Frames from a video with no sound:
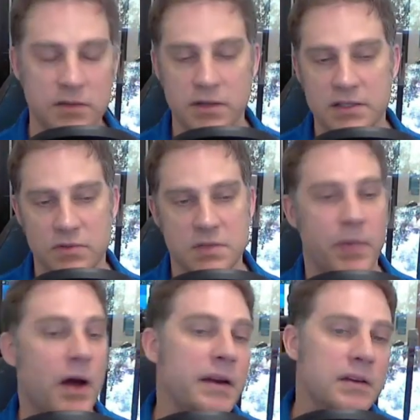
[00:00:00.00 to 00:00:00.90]
So that's
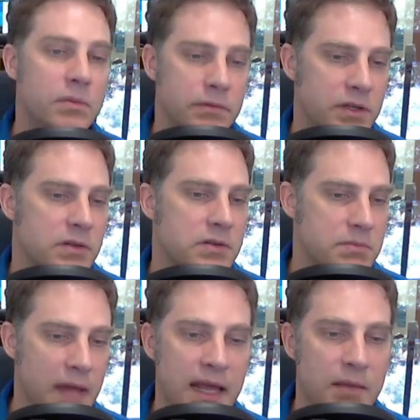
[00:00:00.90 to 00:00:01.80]
responding to
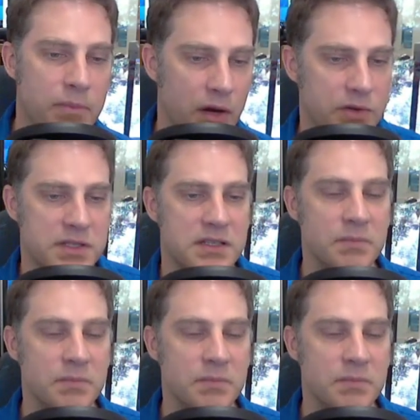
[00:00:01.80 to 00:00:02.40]
reviews, making posts,